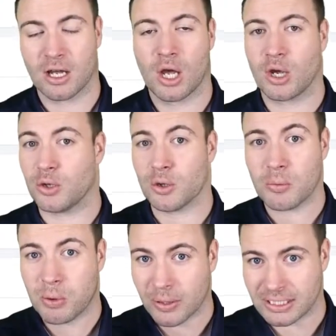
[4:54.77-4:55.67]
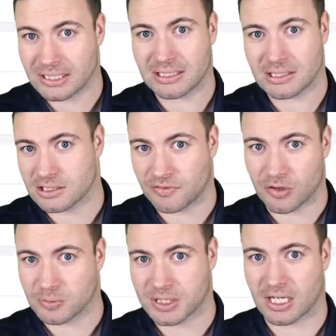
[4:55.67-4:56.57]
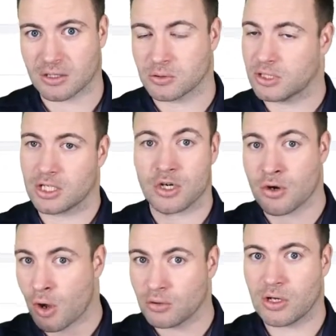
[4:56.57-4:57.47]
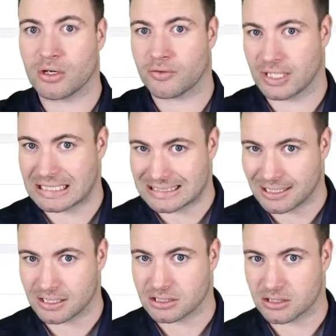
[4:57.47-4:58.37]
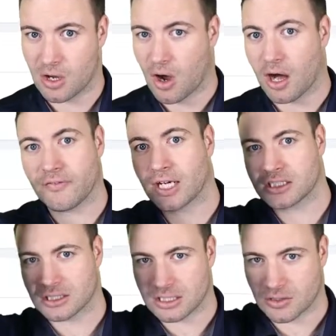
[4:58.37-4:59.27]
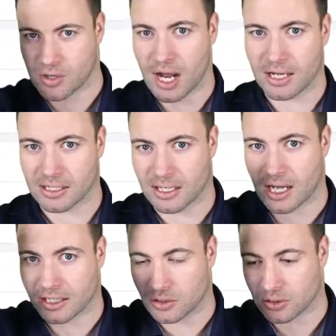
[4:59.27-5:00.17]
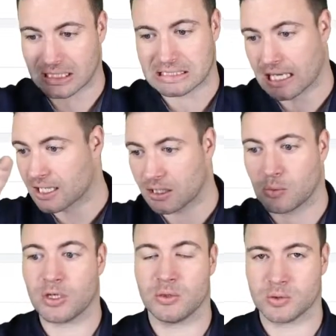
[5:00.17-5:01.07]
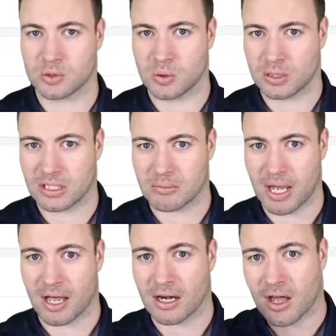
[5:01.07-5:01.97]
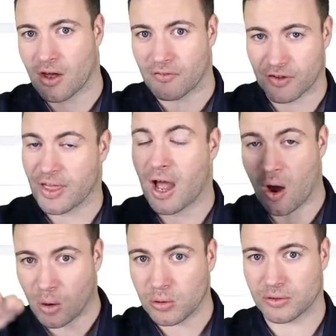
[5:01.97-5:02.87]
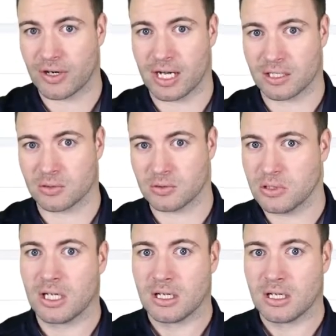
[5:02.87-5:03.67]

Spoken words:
You're pointing to this Forbes article that no longer exists. I've actually created an article exactly what you were talking about for that older article.